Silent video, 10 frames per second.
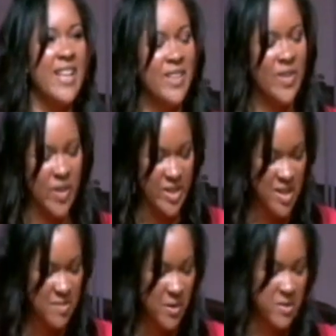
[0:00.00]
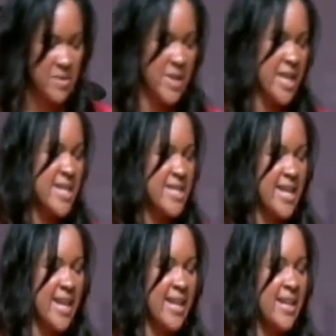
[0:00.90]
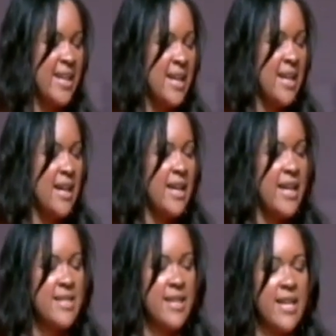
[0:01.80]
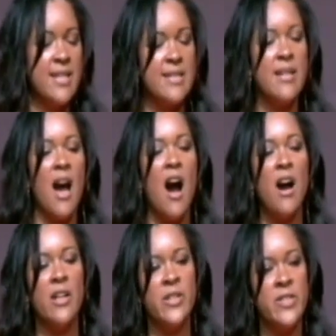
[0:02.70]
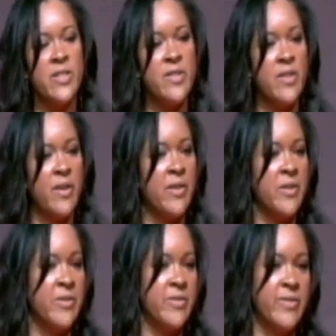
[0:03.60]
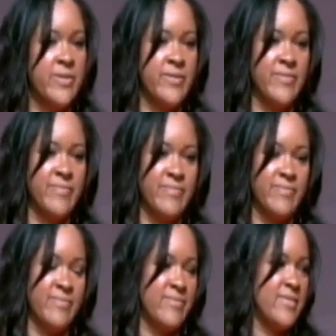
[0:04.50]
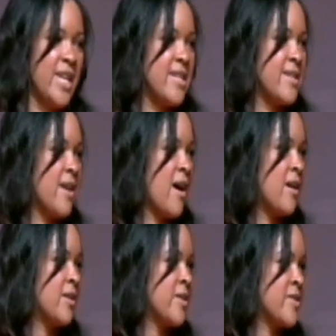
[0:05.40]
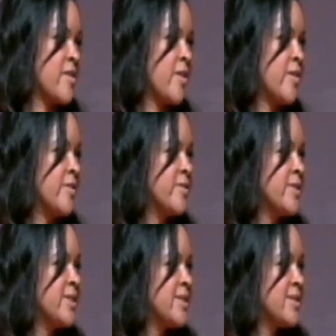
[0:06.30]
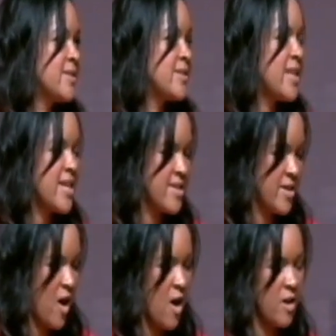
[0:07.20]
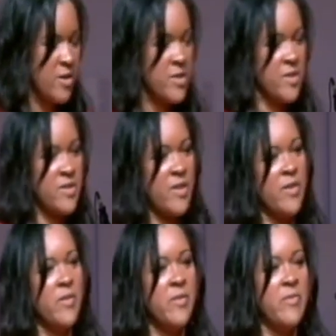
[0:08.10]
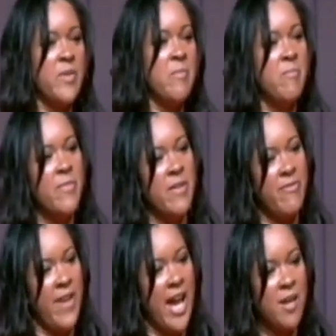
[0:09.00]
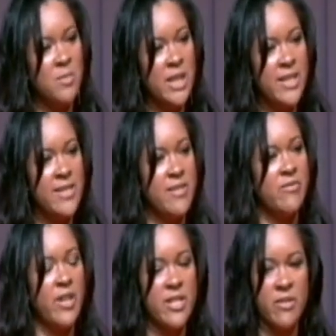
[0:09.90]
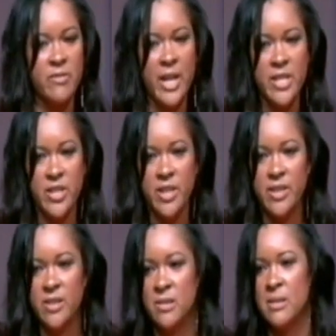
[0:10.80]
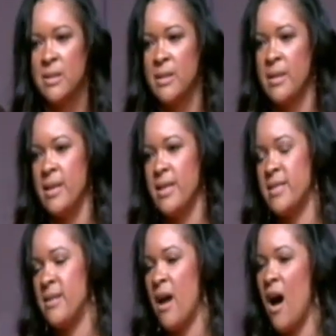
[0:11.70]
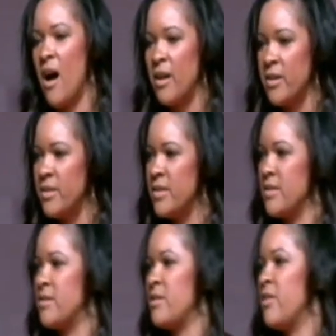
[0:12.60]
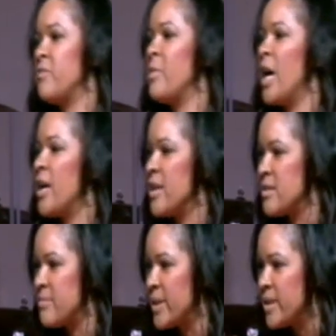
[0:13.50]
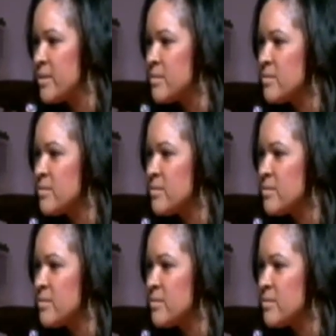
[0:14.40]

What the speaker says: and the Lord just spoke to me. He said, it's an honor to serve. It's an honor to serve. It's an honor to serve the families of Restoration. It's an honor to serve my husband.